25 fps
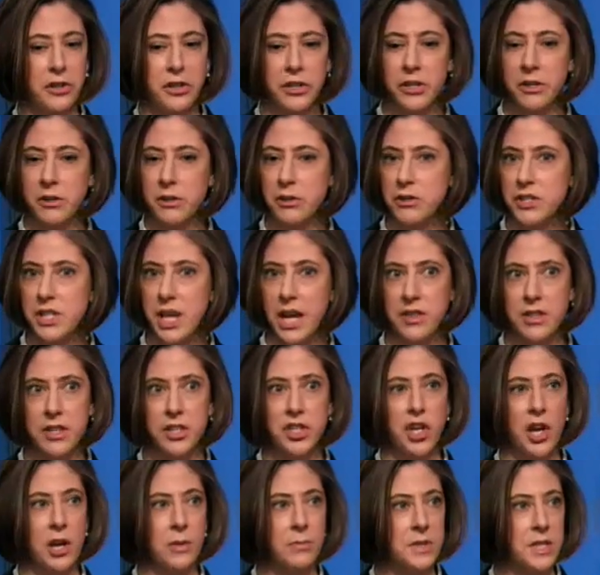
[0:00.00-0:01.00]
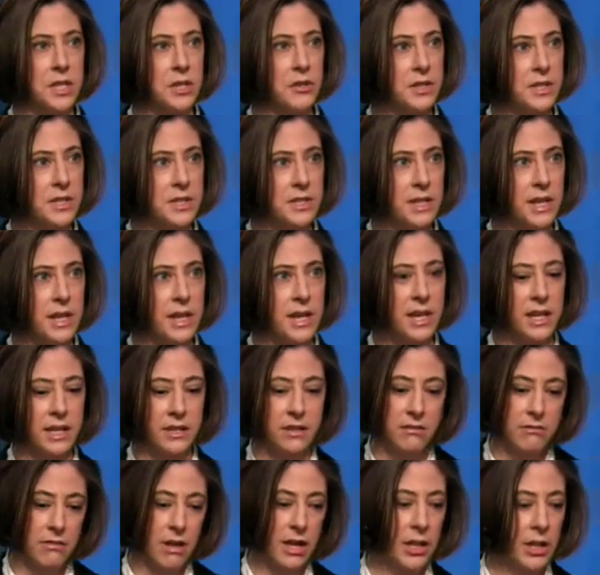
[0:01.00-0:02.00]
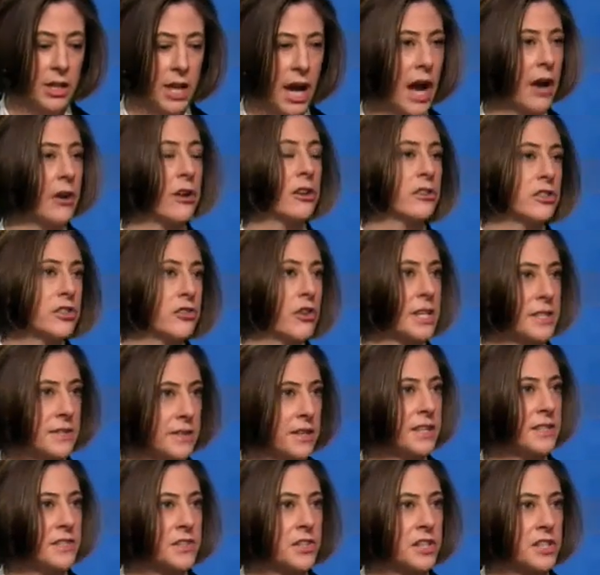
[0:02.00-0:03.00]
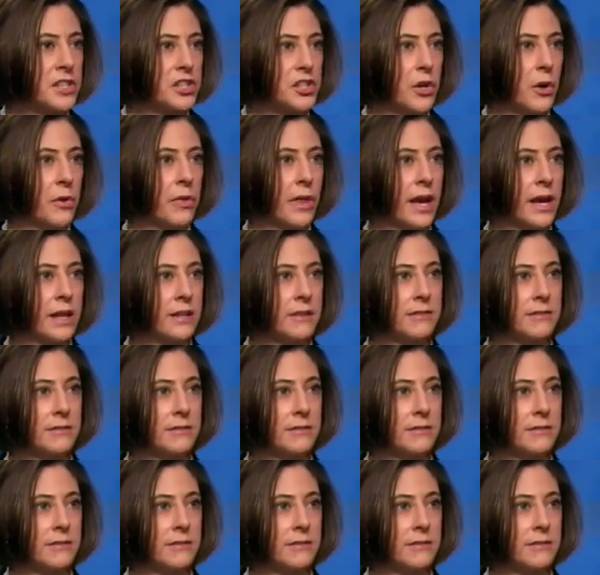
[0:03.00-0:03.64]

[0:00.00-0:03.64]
you know, you take the job seriously, and how you're dressing is going to show that.